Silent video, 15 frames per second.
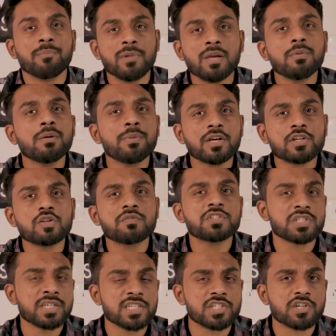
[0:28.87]
maybe because of
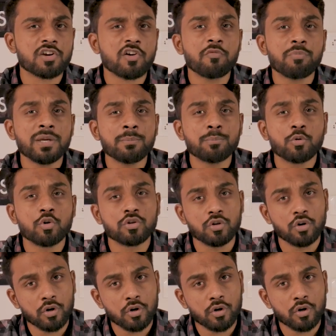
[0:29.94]
its nature of being both